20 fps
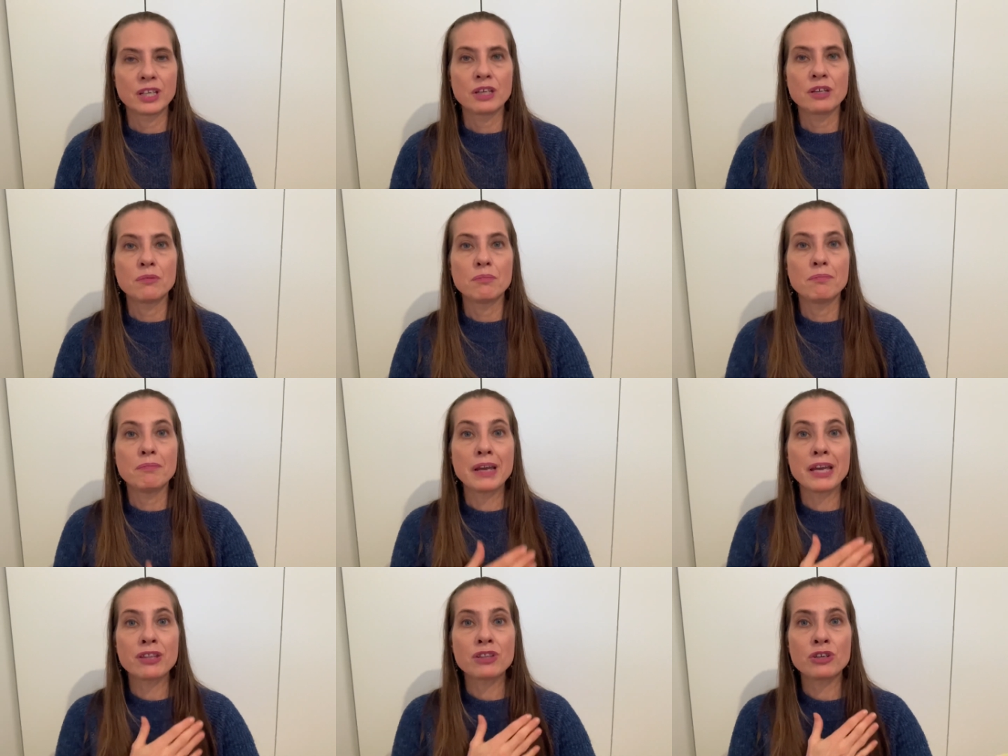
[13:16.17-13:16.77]

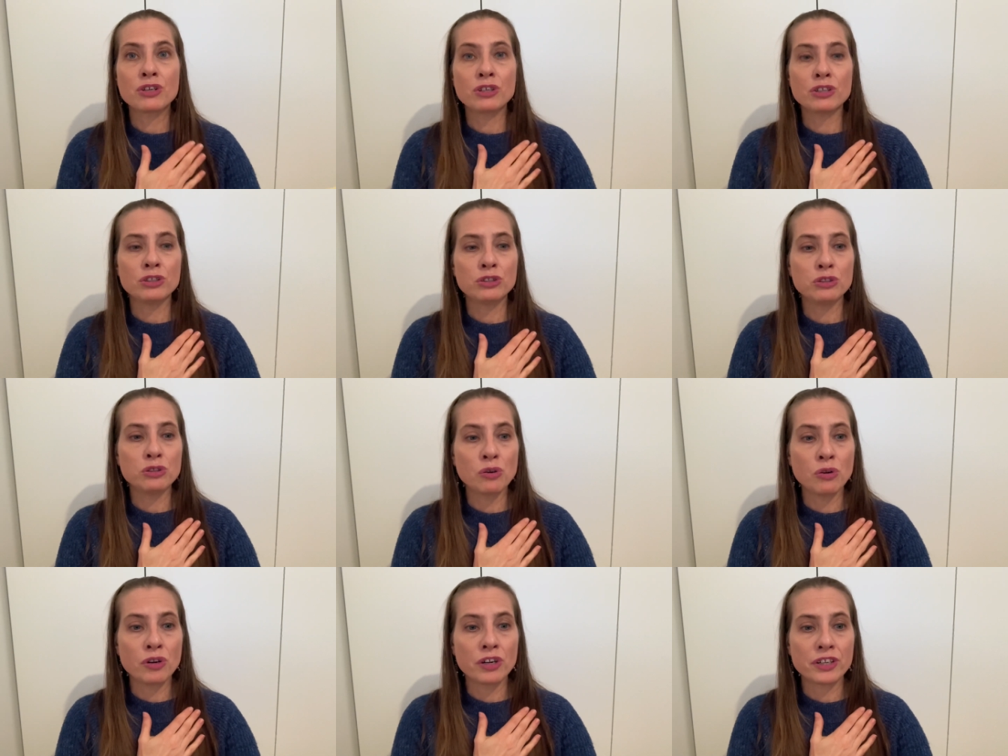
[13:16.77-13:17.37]
May the good
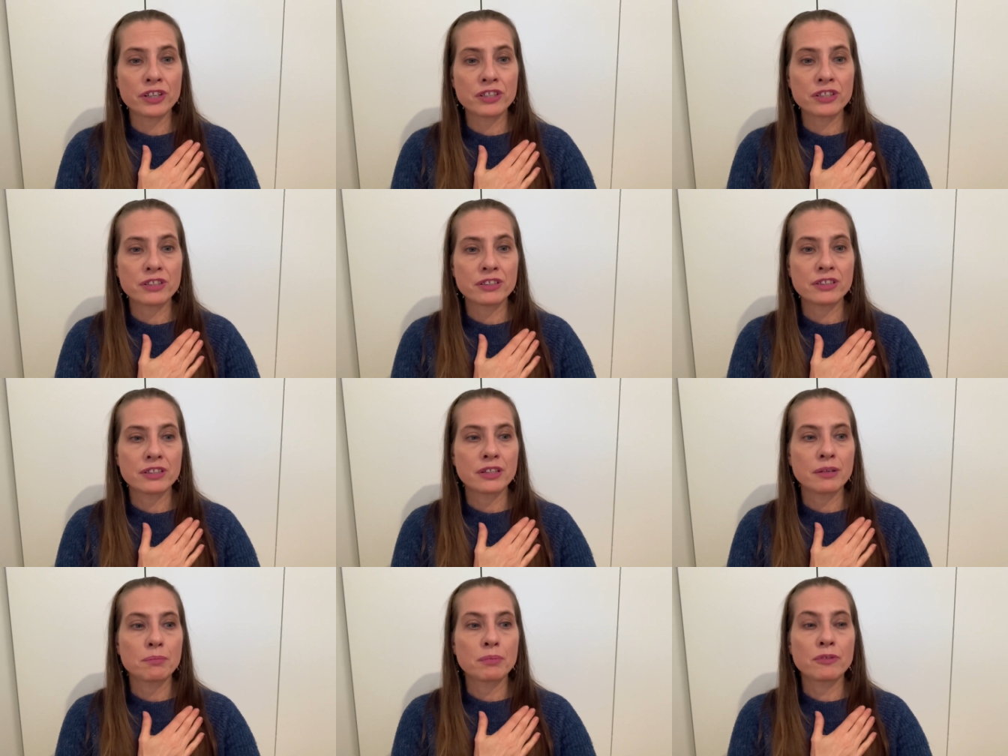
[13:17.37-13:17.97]
Lord
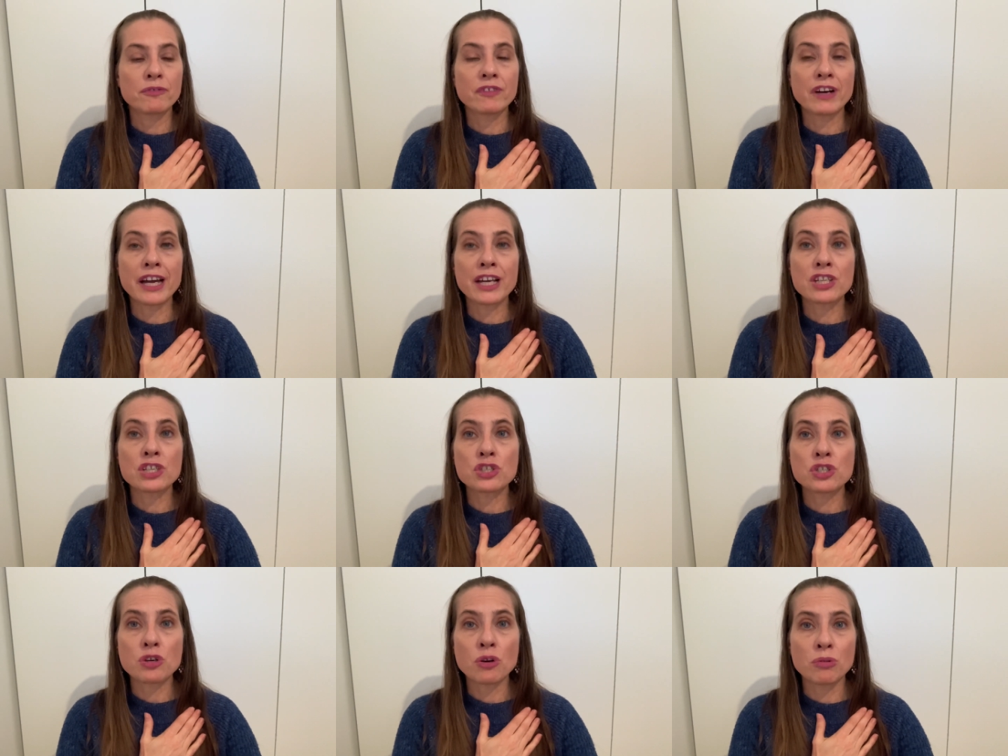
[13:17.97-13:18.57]
provide
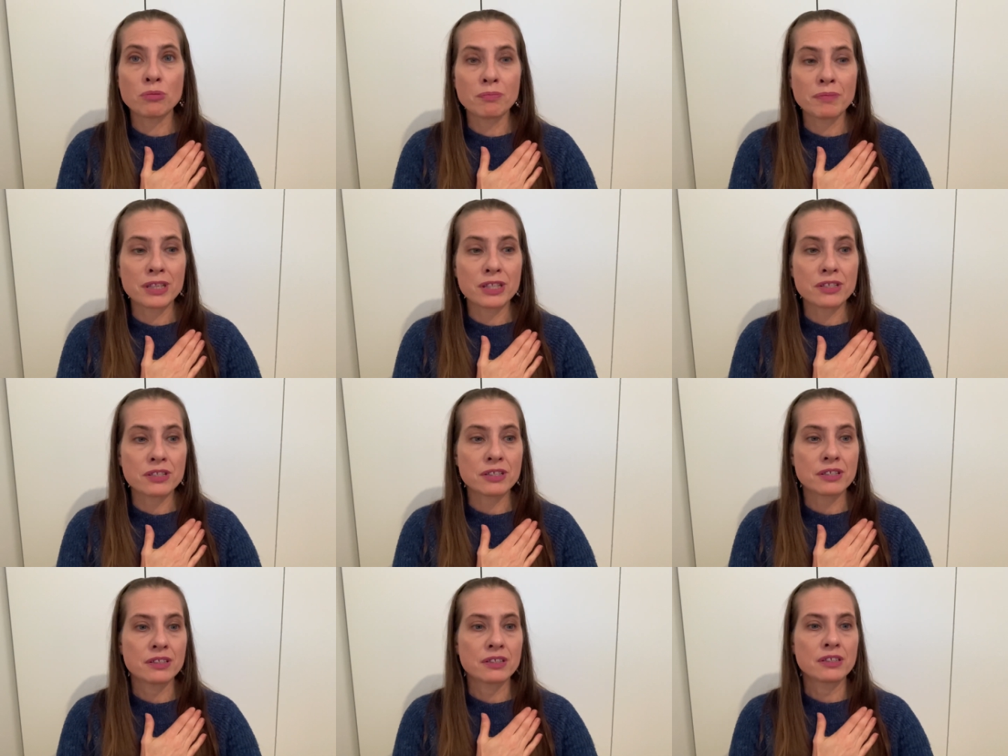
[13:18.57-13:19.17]
atonement